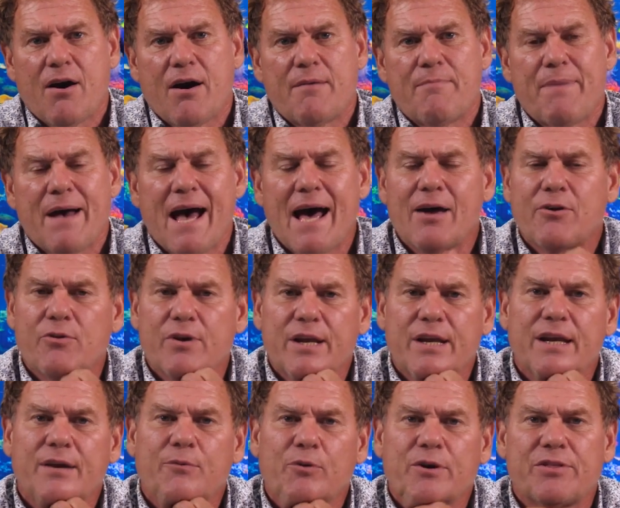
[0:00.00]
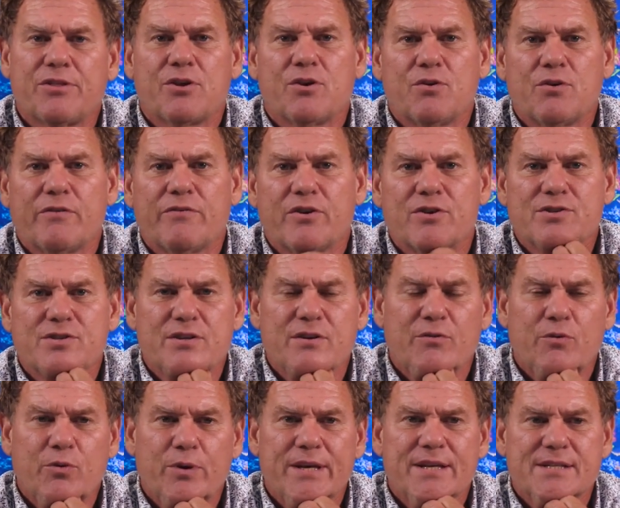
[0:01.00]
battery with the University of
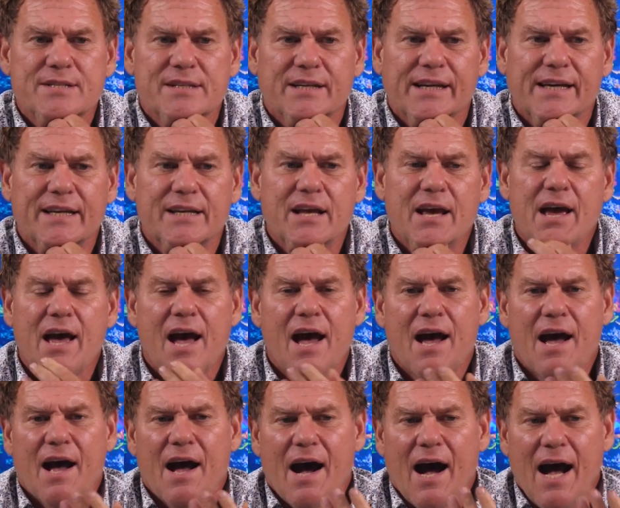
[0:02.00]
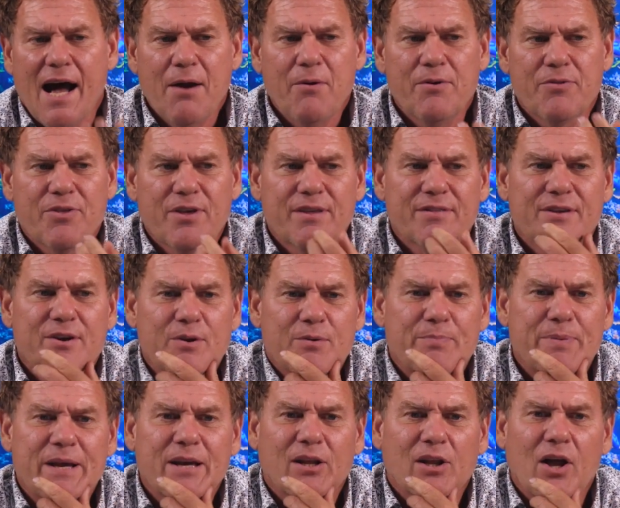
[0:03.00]
Queensland, I would think there would
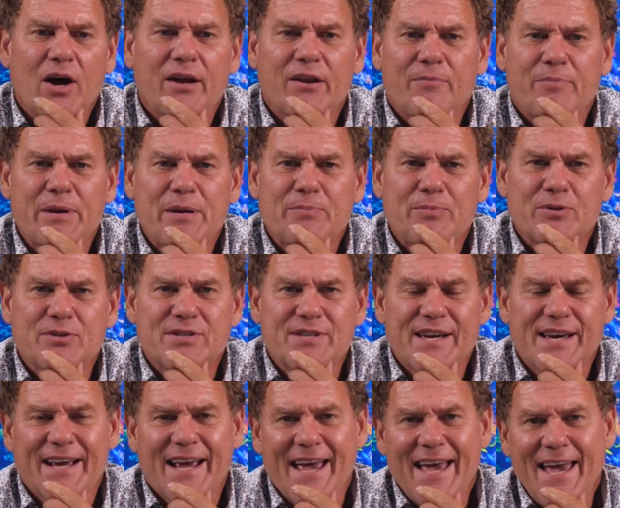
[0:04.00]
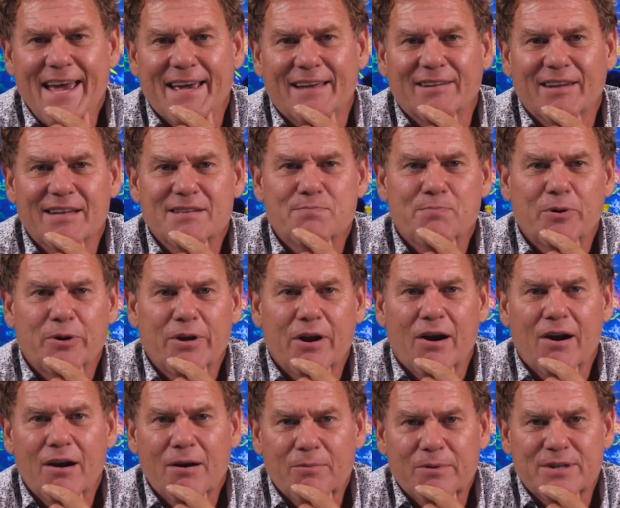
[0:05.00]
be a lot of people saying, hey, let's put
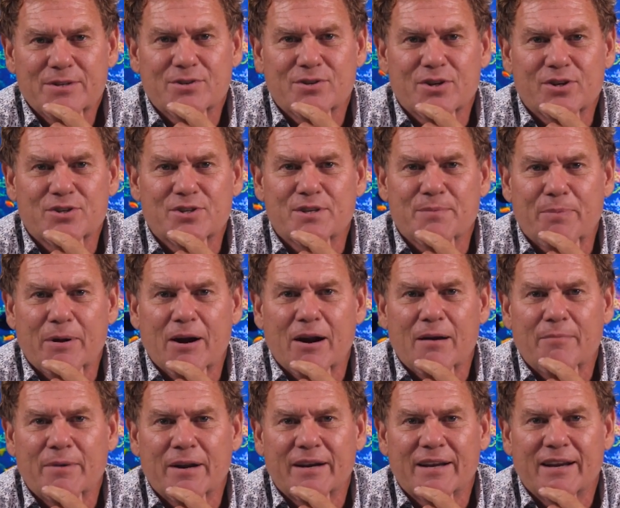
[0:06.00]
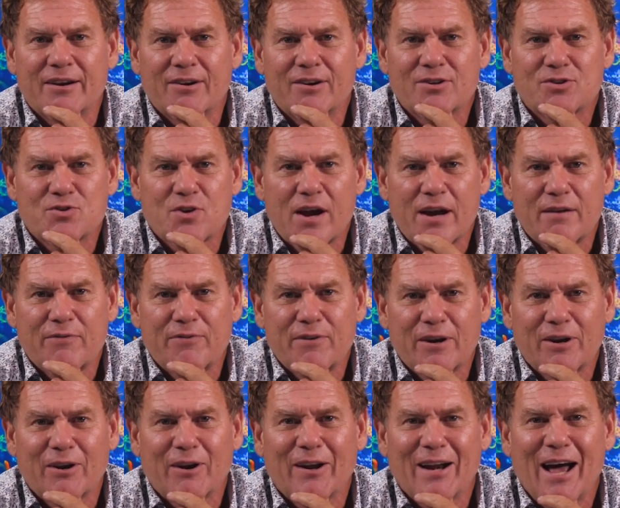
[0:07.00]
our research department here to try to
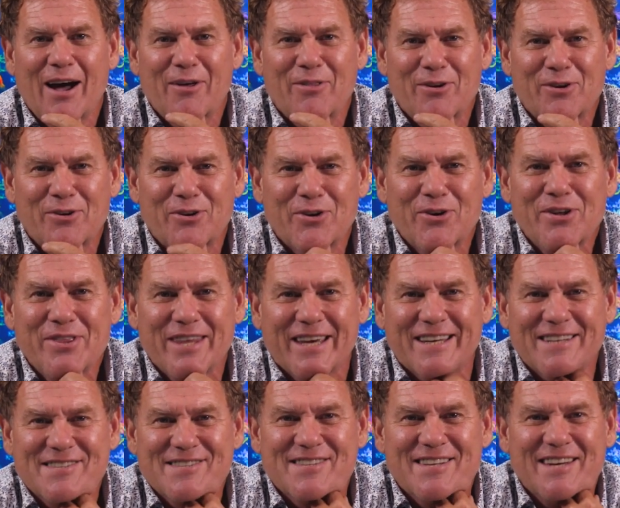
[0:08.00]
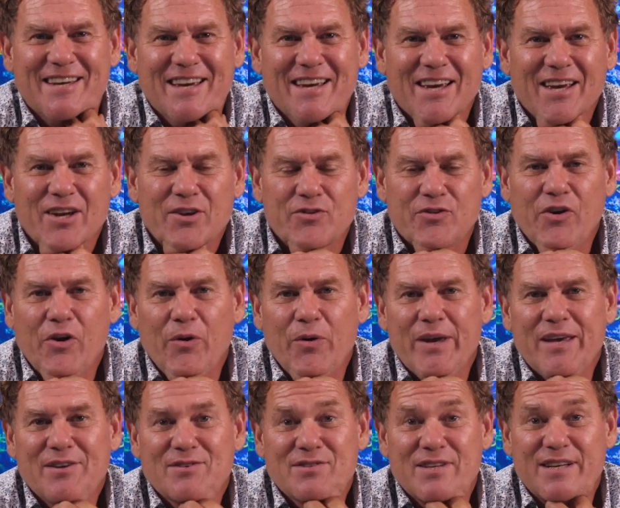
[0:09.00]
figure out how they're doing this. So
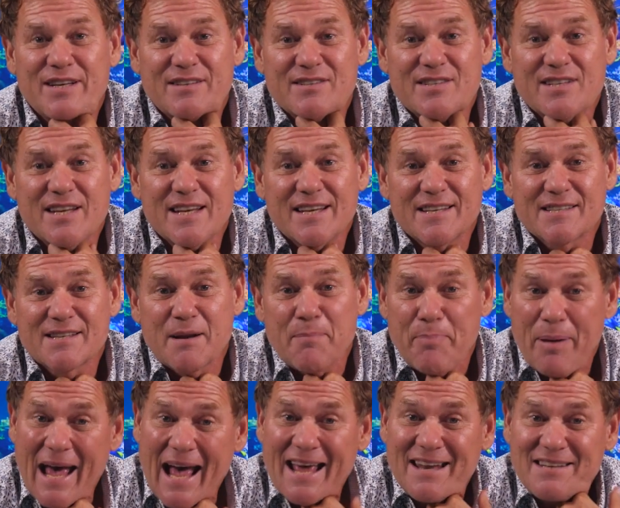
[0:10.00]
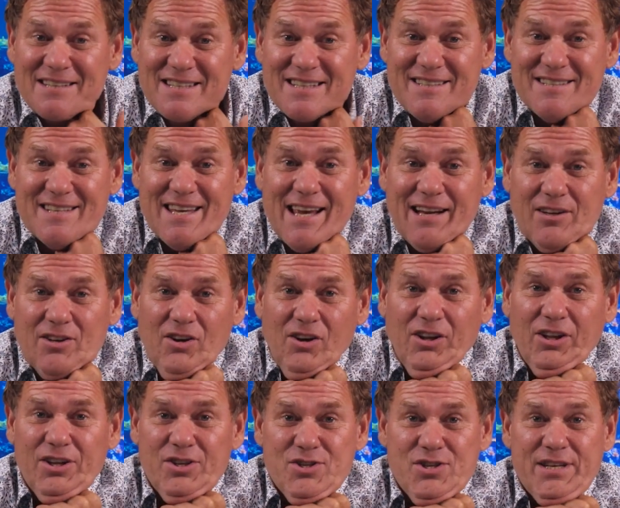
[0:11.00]
is it patented
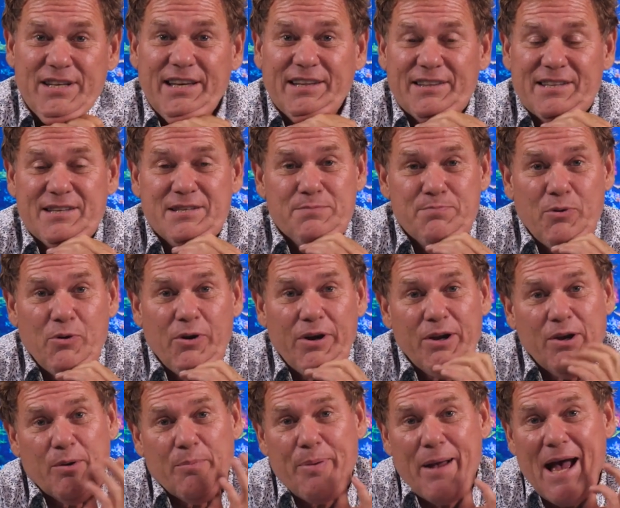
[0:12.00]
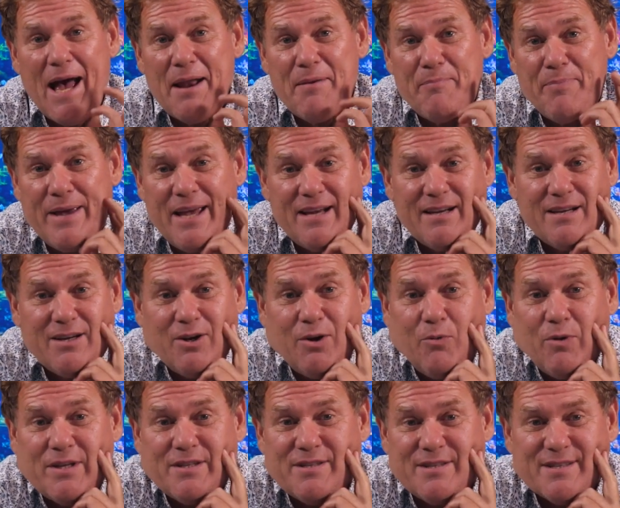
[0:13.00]
technology at this point, or patent pending, or
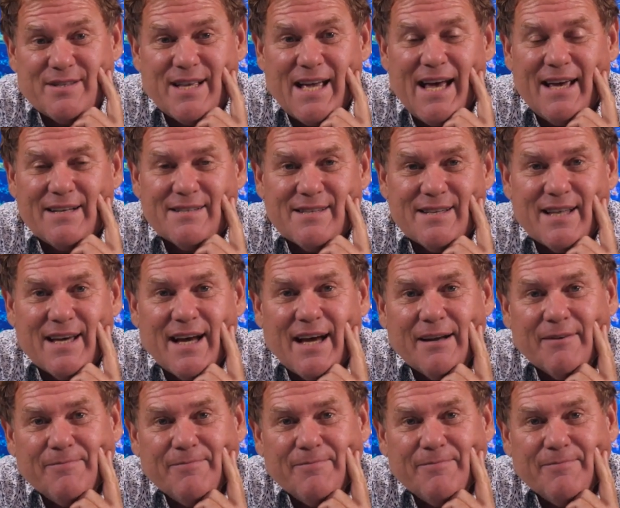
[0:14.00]
what's the status of that?